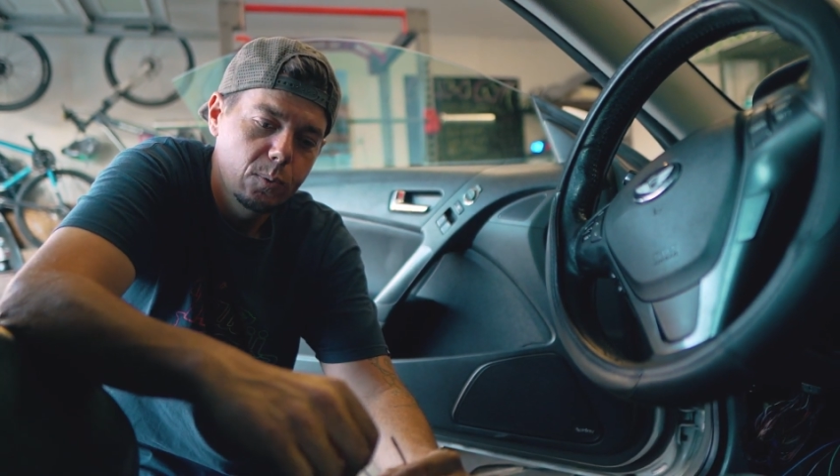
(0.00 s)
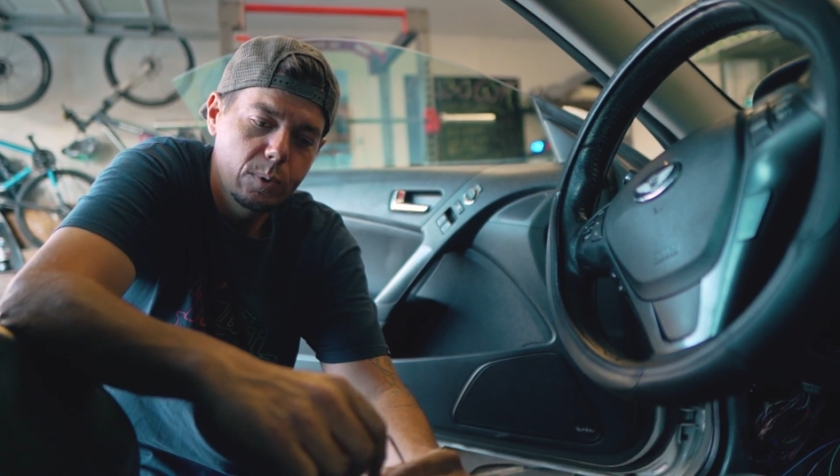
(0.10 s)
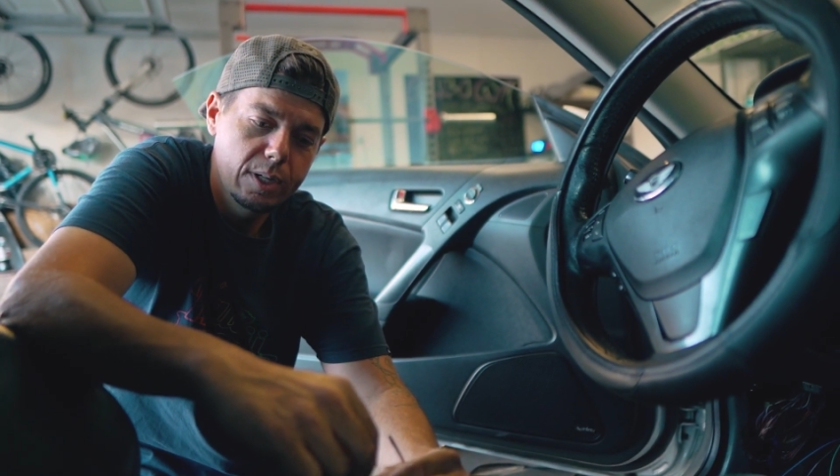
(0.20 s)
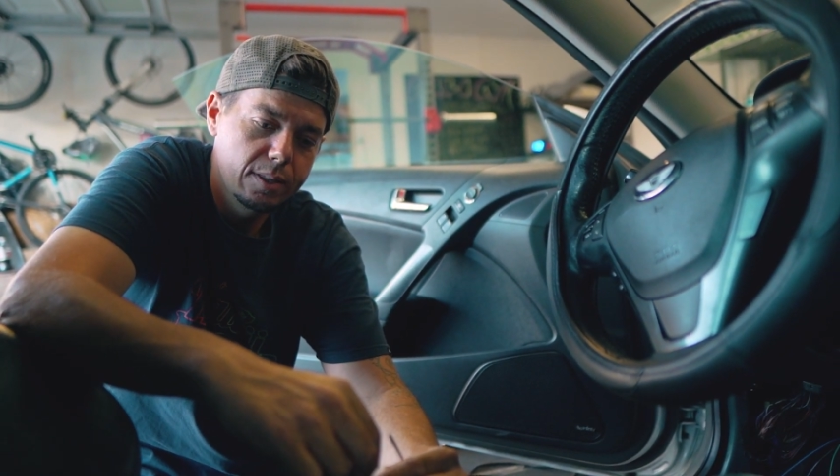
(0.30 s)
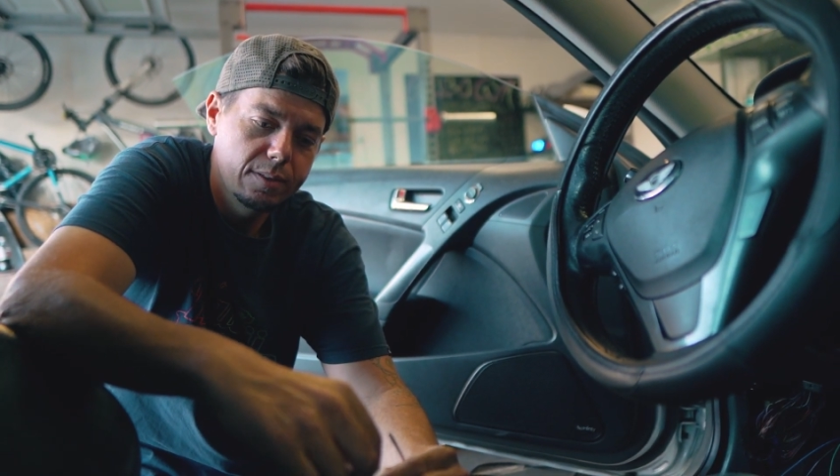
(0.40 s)

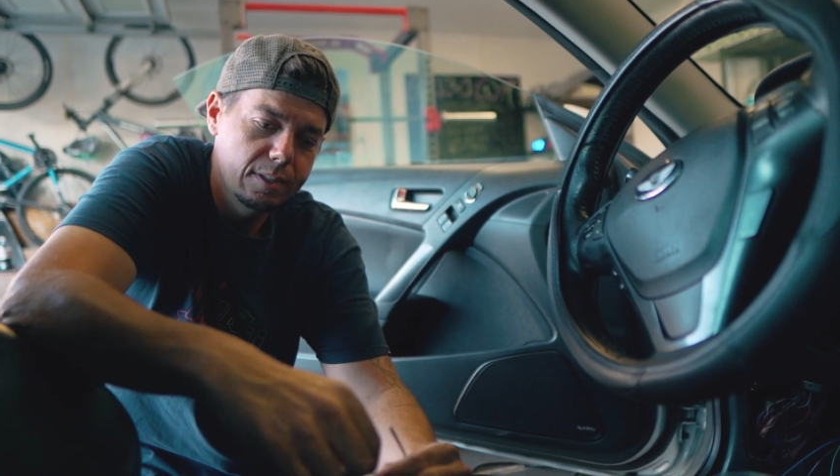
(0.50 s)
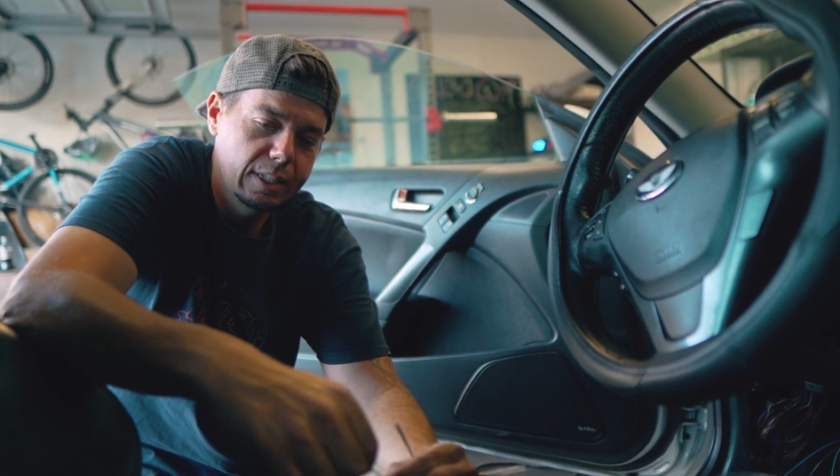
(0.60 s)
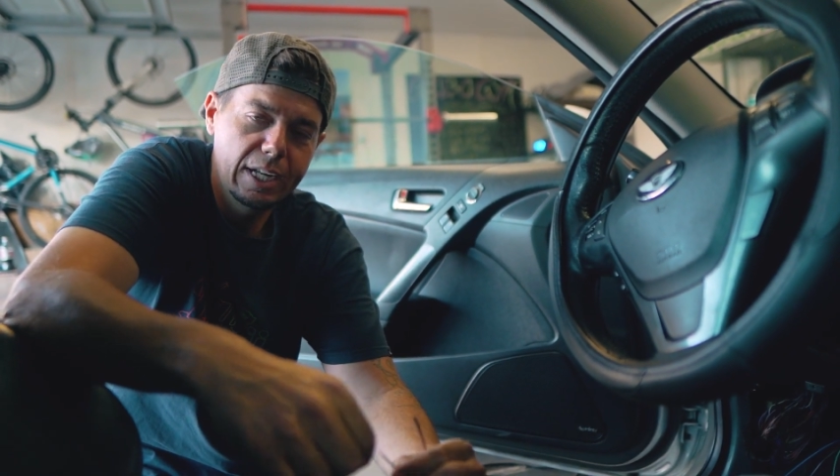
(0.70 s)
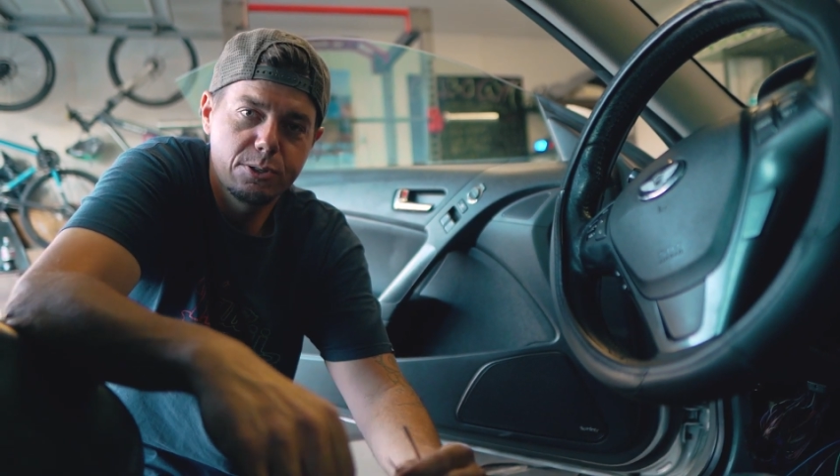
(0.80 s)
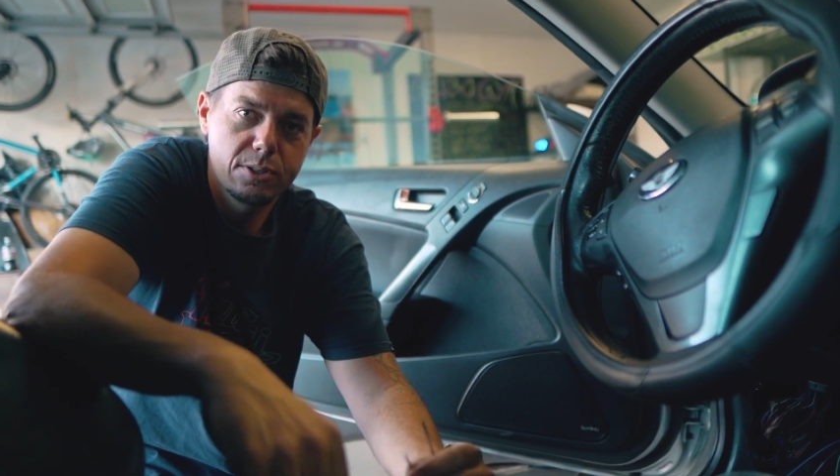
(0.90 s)
with
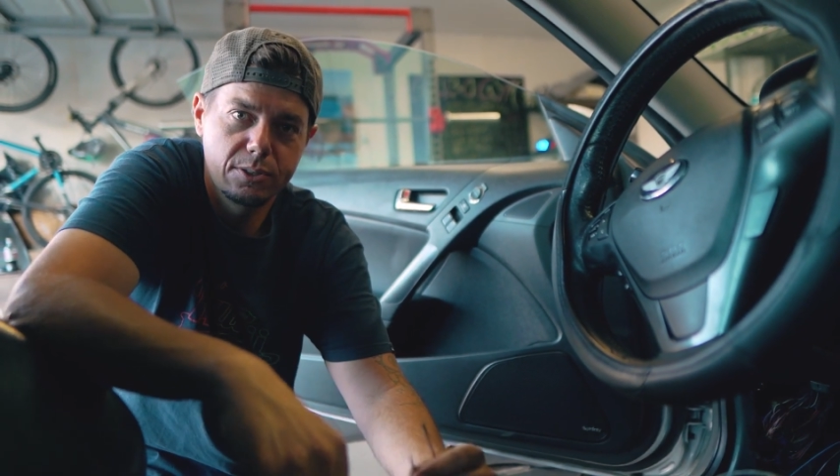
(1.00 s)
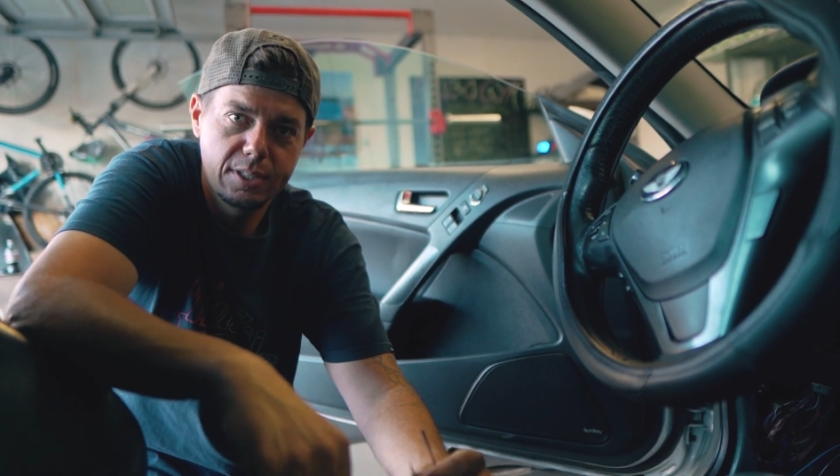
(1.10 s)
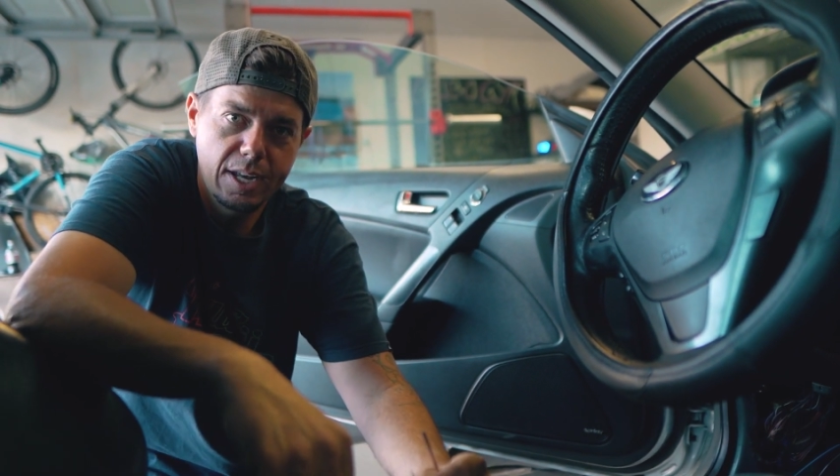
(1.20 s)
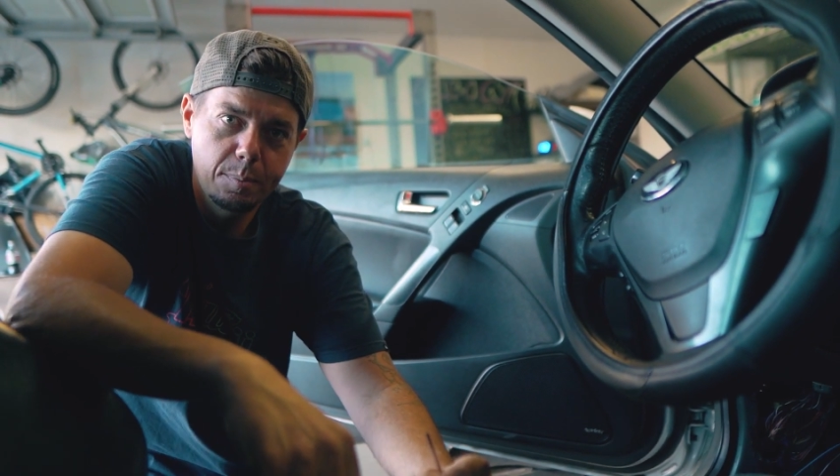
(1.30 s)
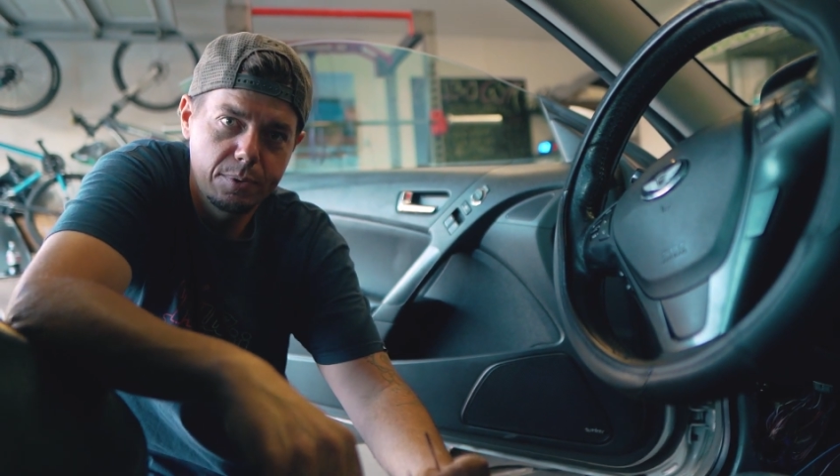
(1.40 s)
electrical
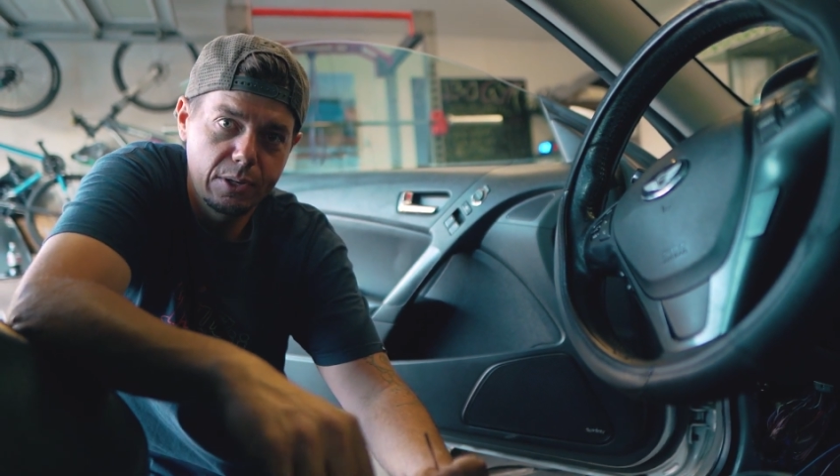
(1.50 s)
tape.